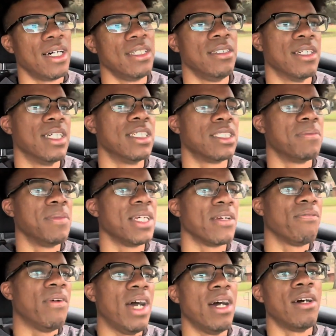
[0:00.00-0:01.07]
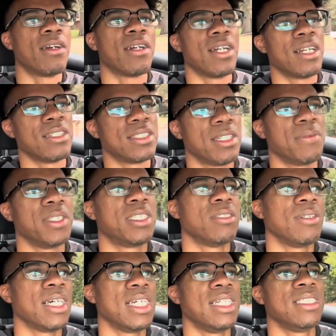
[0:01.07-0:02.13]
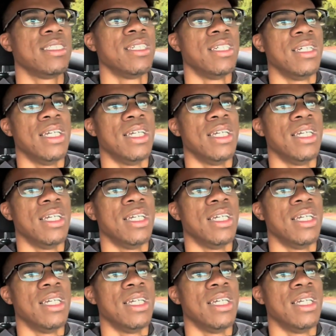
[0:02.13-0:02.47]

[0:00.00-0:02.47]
You're honestly making $500 every 2 days.